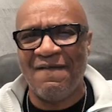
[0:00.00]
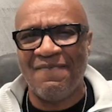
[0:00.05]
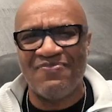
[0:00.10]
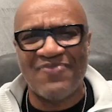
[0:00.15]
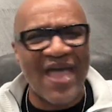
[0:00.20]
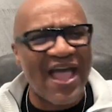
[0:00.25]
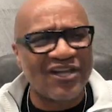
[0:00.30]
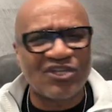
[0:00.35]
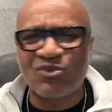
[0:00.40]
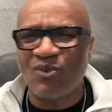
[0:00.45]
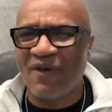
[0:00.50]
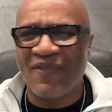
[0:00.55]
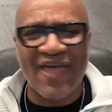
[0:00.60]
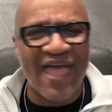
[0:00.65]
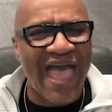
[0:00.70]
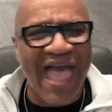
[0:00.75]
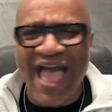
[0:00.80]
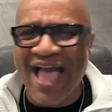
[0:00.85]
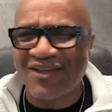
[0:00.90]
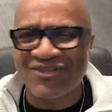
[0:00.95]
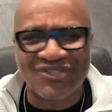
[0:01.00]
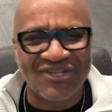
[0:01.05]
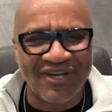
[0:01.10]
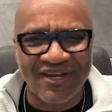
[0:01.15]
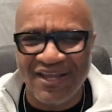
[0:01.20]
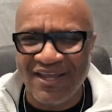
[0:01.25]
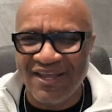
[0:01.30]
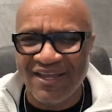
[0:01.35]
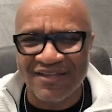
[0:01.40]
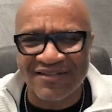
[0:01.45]
That's where the action
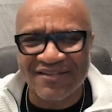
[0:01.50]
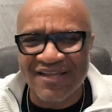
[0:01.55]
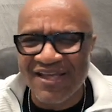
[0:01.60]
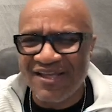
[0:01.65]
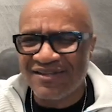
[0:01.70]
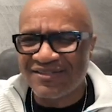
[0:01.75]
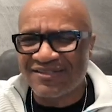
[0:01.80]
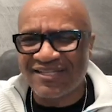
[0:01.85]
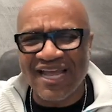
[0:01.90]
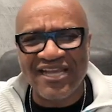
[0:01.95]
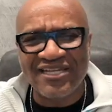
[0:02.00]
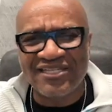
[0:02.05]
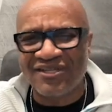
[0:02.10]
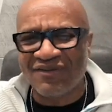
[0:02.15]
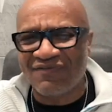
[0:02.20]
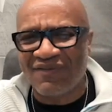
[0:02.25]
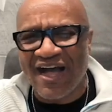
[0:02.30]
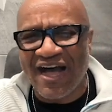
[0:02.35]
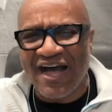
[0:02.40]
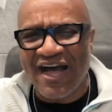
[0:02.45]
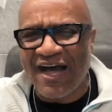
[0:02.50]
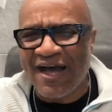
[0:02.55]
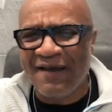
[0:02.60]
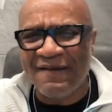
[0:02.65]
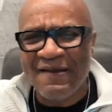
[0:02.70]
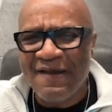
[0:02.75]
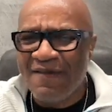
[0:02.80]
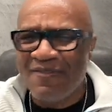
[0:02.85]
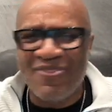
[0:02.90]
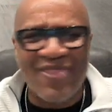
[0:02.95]
is. Saints of God,
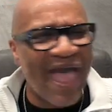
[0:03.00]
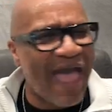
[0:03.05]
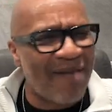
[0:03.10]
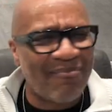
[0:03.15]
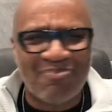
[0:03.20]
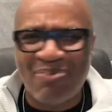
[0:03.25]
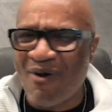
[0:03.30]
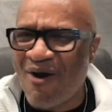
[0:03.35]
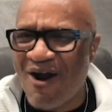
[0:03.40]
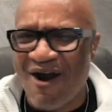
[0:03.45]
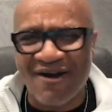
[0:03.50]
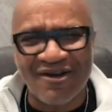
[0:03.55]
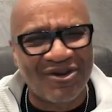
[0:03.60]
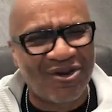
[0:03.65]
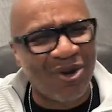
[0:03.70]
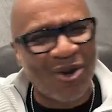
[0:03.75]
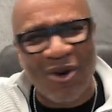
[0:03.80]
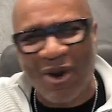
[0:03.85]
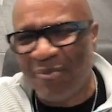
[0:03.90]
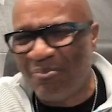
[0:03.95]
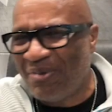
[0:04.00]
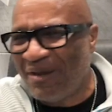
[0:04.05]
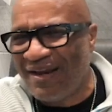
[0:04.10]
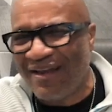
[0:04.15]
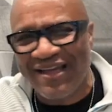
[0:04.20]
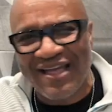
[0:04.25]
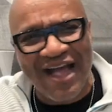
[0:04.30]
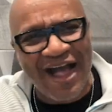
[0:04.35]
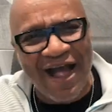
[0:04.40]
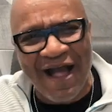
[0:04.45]
that part, glory be to
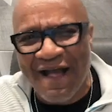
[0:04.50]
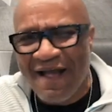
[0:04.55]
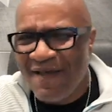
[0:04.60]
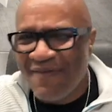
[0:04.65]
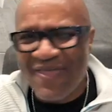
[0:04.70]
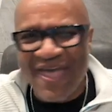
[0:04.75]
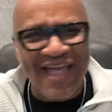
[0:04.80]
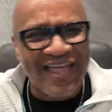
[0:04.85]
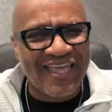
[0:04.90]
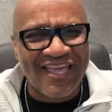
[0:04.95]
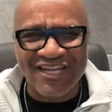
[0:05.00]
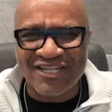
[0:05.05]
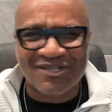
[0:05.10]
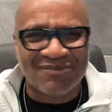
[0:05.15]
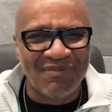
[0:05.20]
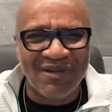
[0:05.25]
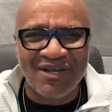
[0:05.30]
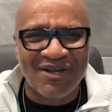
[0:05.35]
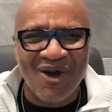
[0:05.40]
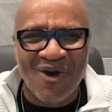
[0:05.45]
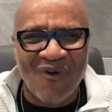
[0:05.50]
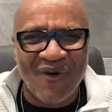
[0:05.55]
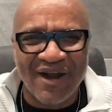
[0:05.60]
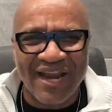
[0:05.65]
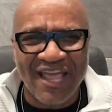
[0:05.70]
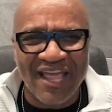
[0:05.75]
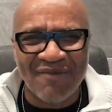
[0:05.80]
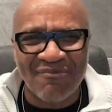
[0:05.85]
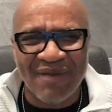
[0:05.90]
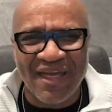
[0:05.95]
God, that gets me going,
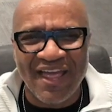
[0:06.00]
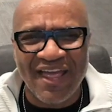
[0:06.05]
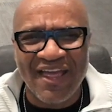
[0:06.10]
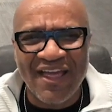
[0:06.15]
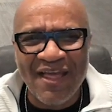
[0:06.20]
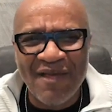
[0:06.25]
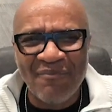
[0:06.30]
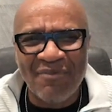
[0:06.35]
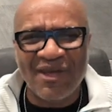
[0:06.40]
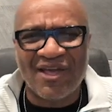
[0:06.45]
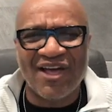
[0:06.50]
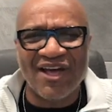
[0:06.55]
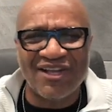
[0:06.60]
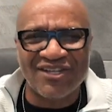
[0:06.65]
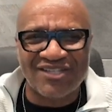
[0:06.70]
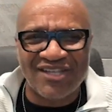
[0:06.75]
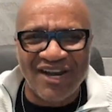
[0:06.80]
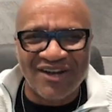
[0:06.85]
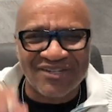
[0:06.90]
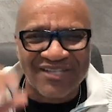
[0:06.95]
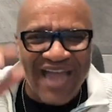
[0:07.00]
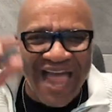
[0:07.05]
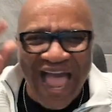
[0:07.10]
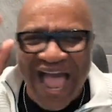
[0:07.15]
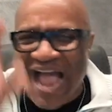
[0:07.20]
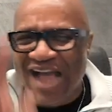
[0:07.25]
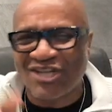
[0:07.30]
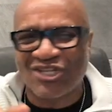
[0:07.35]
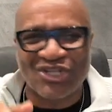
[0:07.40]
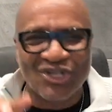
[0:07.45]
amen, because there's
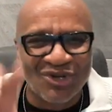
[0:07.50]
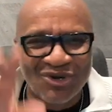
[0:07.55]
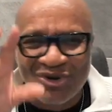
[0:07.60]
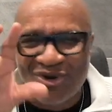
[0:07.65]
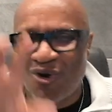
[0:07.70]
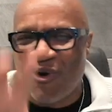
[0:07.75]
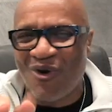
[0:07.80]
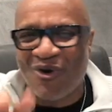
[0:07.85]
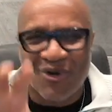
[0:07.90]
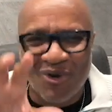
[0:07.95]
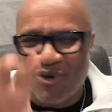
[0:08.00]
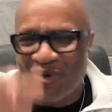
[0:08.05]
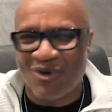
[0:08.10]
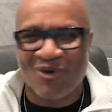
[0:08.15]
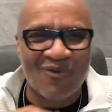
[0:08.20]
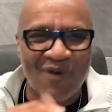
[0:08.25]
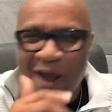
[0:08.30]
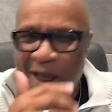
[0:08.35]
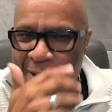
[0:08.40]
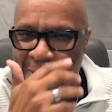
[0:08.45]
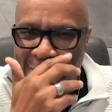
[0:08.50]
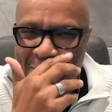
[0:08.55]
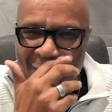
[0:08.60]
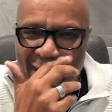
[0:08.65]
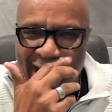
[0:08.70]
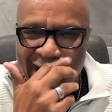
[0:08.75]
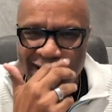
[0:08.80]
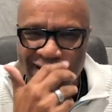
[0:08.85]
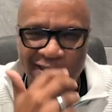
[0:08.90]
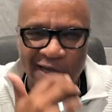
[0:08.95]
action going on around
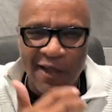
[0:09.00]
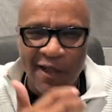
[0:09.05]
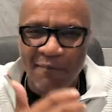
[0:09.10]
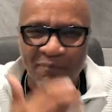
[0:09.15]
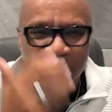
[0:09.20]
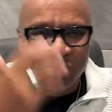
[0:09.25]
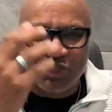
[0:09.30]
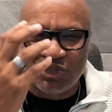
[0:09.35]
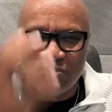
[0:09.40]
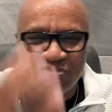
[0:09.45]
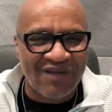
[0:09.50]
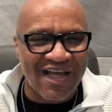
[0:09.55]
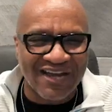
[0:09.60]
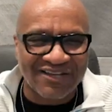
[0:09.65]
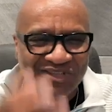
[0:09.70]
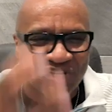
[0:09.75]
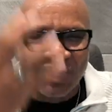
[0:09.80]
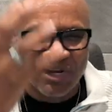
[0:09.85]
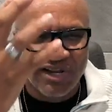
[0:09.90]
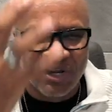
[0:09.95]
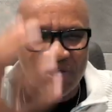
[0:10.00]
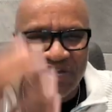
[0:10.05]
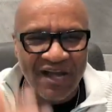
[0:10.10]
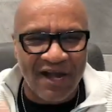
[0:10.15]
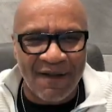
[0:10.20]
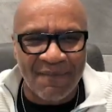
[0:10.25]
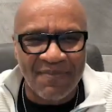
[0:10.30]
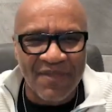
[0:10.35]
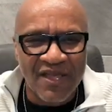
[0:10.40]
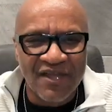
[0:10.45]
Christ, but you've got to look
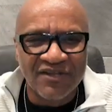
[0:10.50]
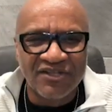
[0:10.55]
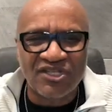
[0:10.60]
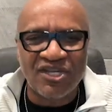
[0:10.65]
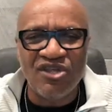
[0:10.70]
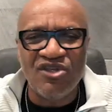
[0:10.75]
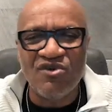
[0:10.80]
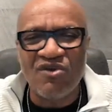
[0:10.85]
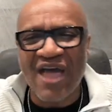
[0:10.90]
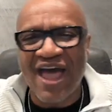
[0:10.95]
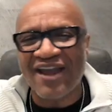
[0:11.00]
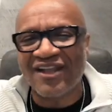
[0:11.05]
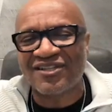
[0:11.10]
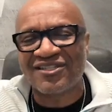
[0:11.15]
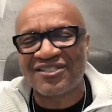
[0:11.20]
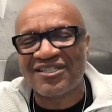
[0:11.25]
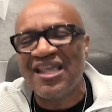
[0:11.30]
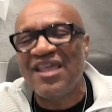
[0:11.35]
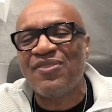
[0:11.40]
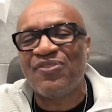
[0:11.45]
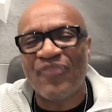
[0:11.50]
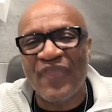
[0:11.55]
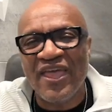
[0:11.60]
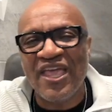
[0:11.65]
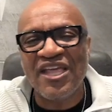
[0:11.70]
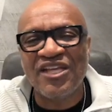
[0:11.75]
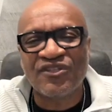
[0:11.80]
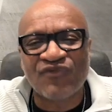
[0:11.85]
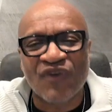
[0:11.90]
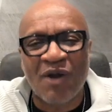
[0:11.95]
up. See, you got to see
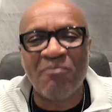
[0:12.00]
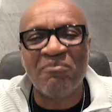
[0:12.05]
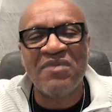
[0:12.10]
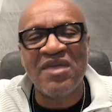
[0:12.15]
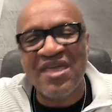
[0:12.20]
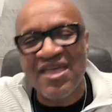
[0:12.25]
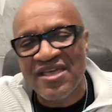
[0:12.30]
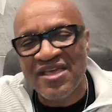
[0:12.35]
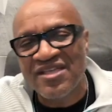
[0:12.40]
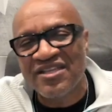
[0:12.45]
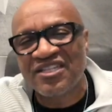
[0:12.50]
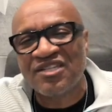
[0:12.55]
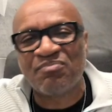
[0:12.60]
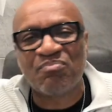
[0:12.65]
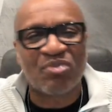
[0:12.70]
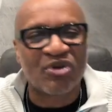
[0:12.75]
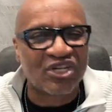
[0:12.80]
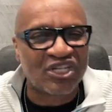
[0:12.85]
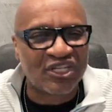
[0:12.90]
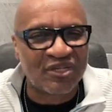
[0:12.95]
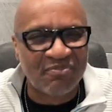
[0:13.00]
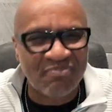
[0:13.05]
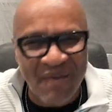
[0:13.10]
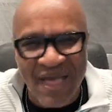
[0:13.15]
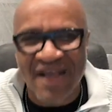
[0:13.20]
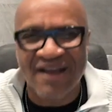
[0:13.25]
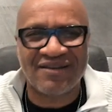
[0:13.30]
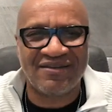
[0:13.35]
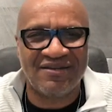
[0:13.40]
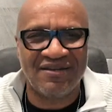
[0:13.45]
things from his
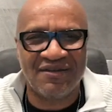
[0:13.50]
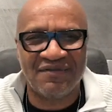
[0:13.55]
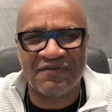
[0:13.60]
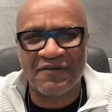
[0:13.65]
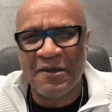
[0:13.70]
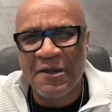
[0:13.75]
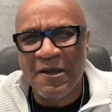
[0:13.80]
perspective.